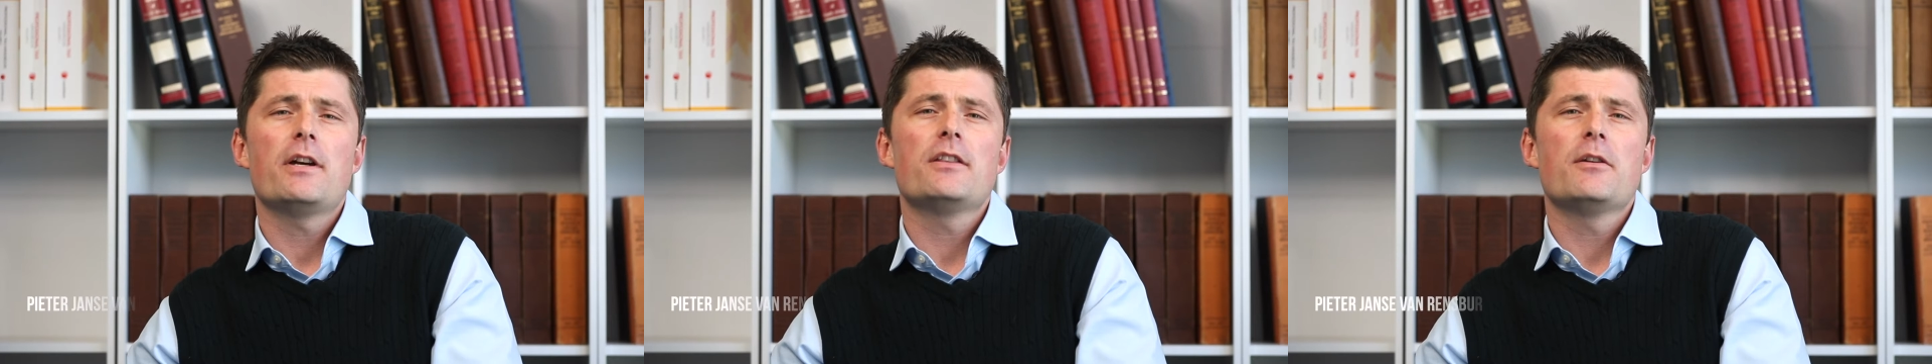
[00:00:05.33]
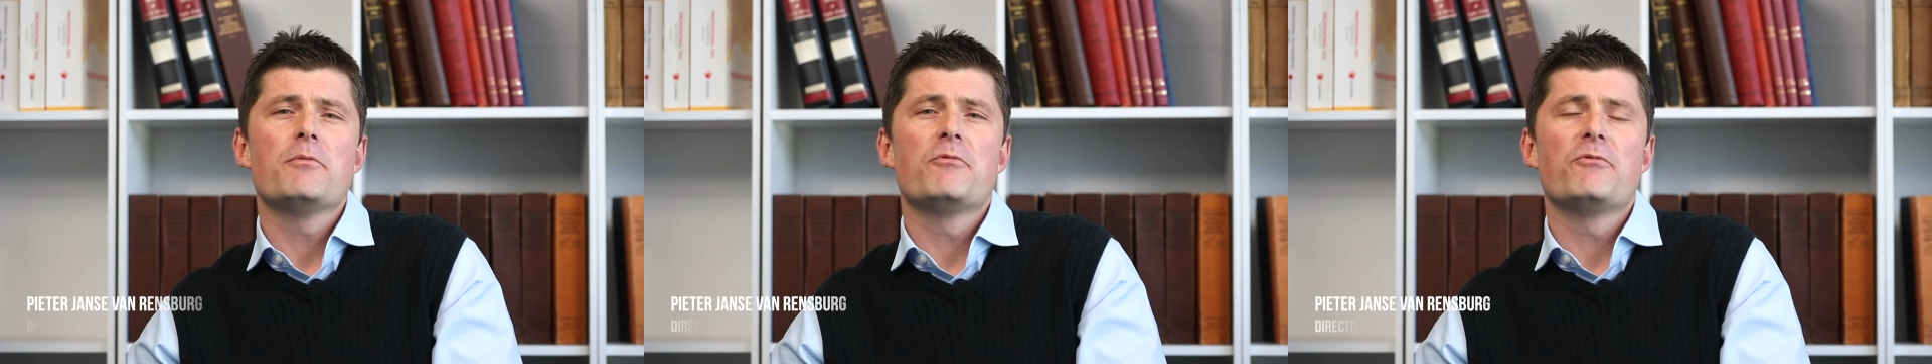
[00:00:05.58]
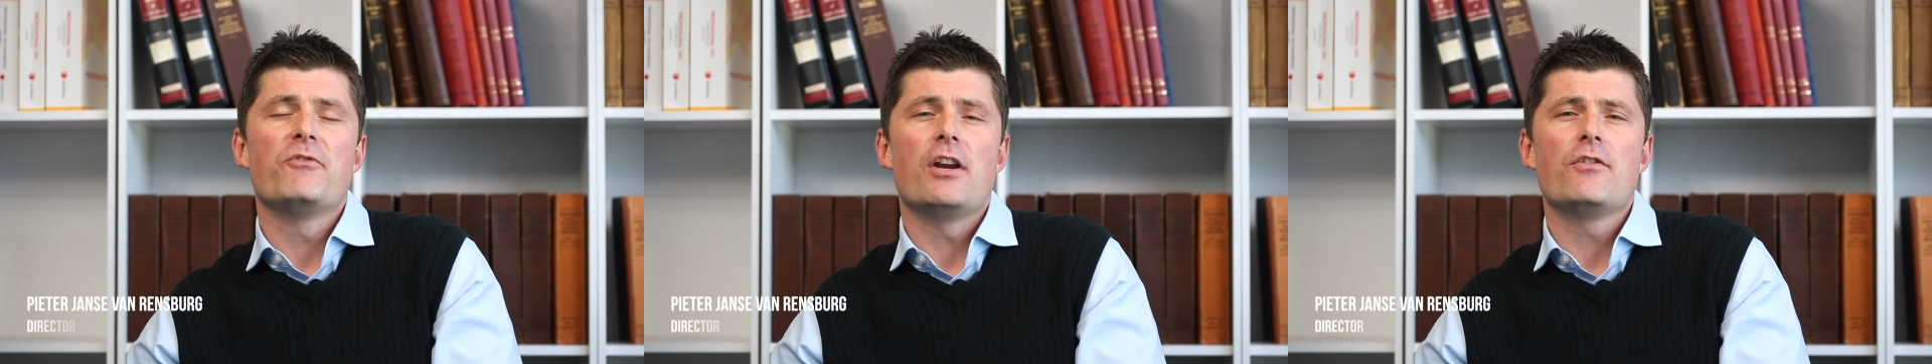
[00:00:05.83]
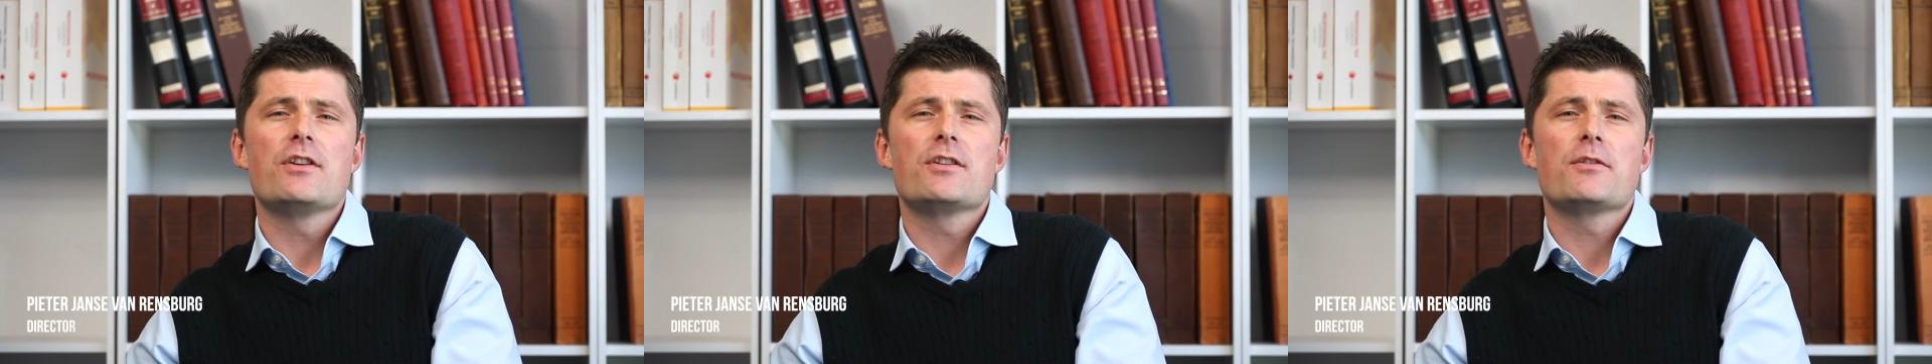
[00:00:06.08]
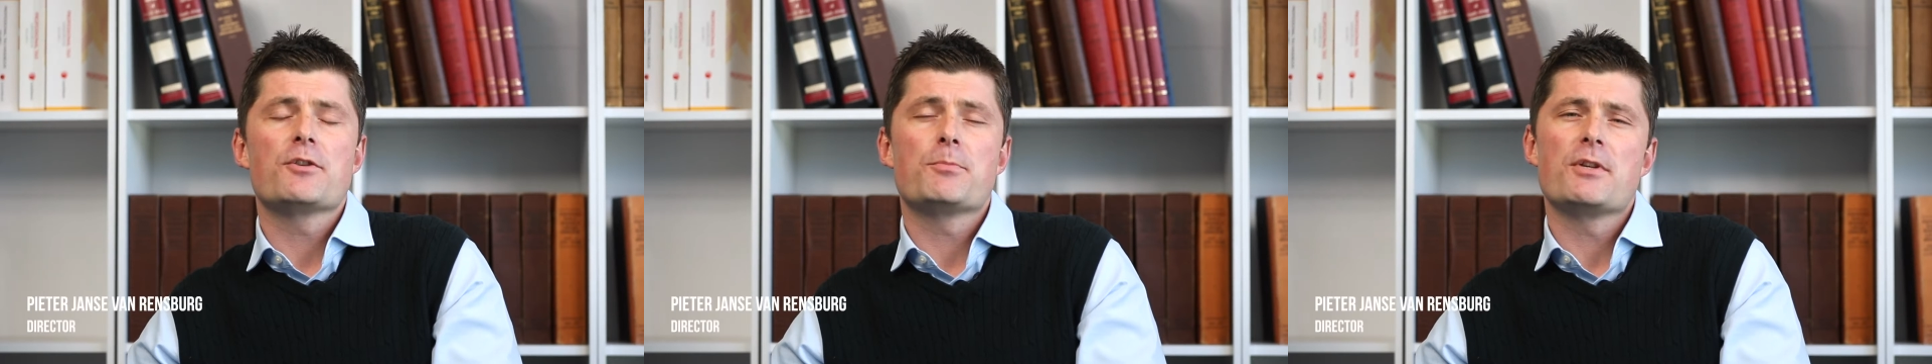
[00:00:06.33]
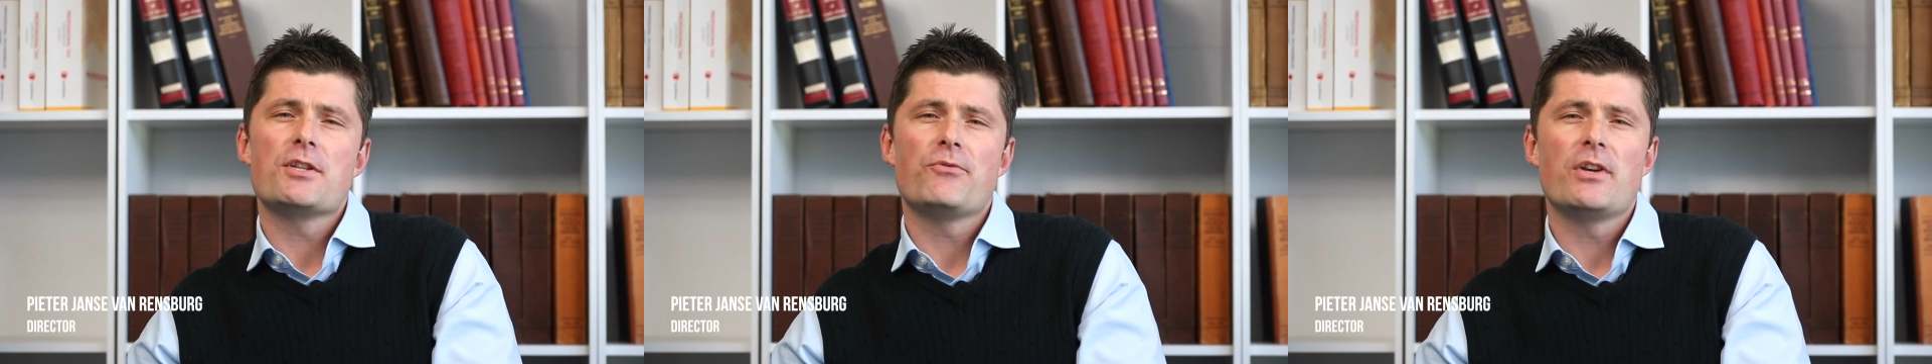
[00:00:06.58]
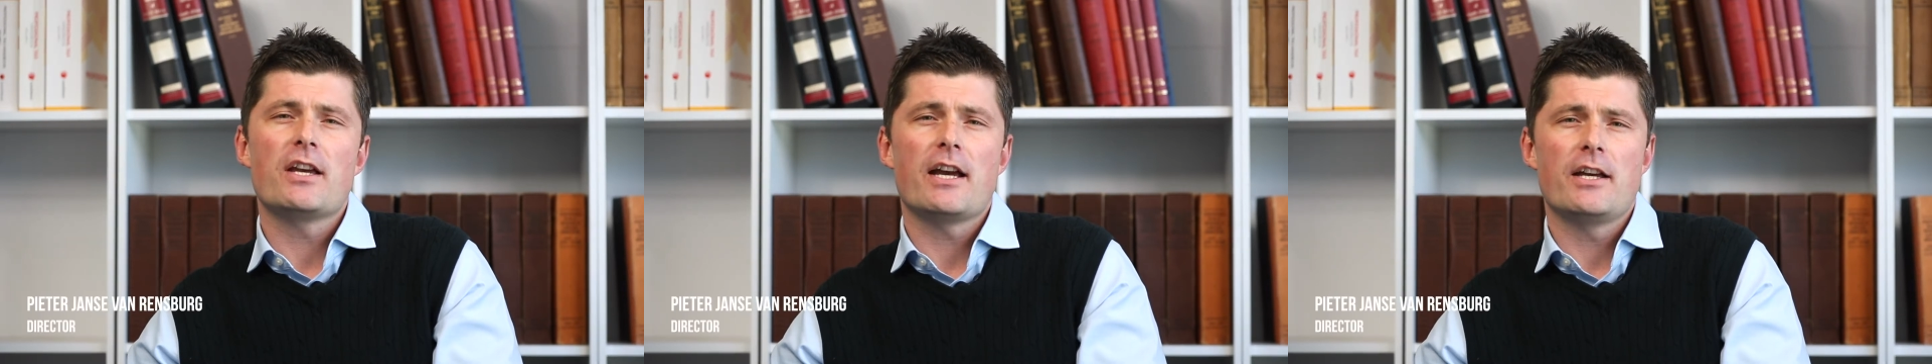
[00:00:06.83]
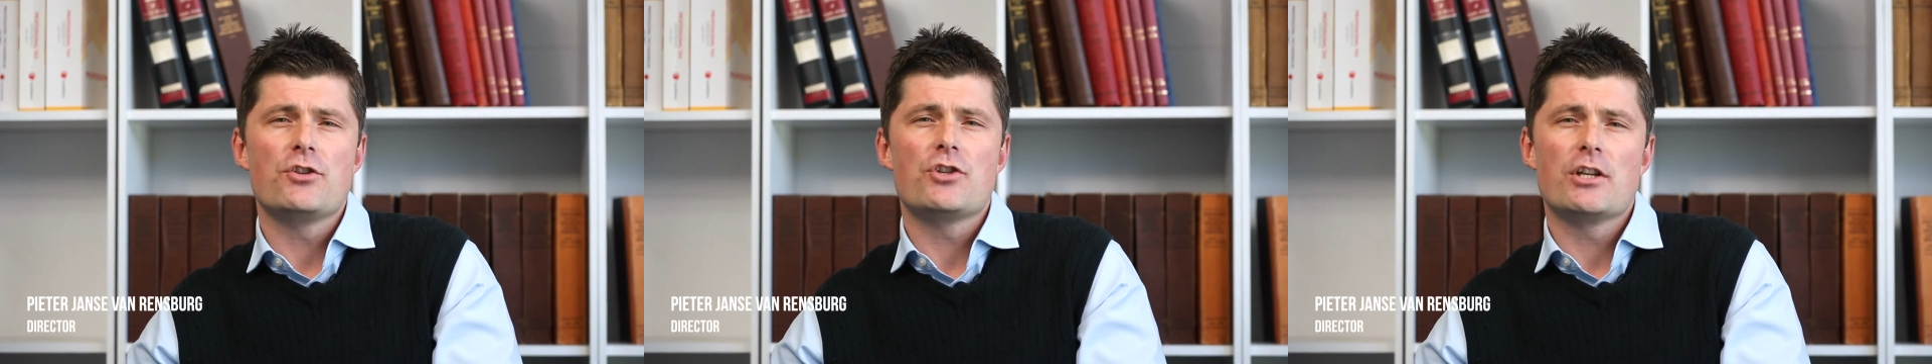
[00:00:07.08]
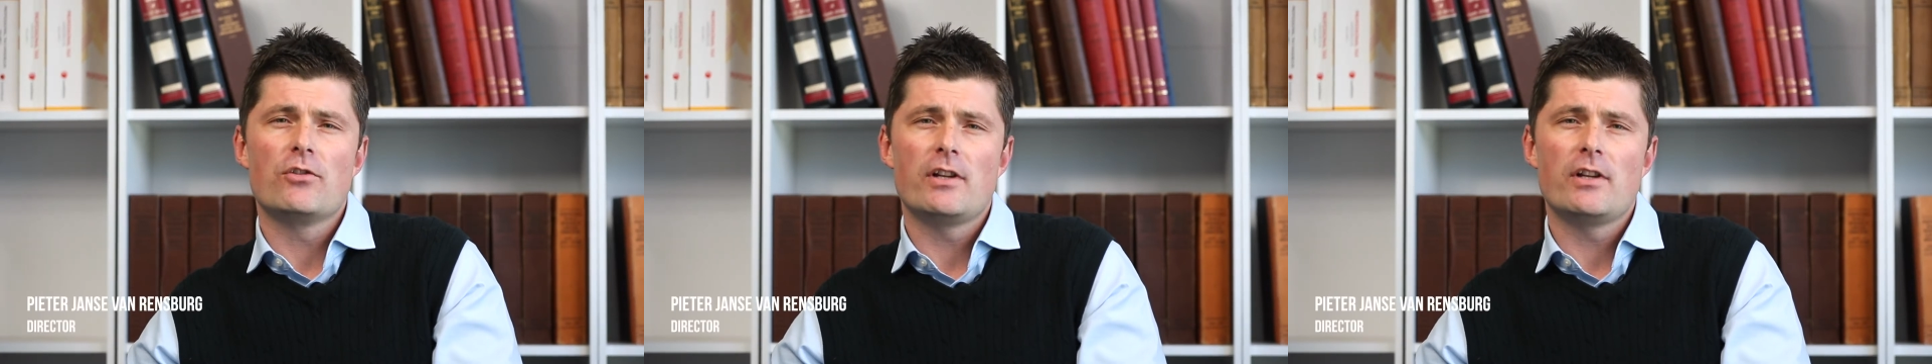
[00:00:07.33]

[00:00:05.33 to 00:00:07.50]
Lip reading: the various specific and general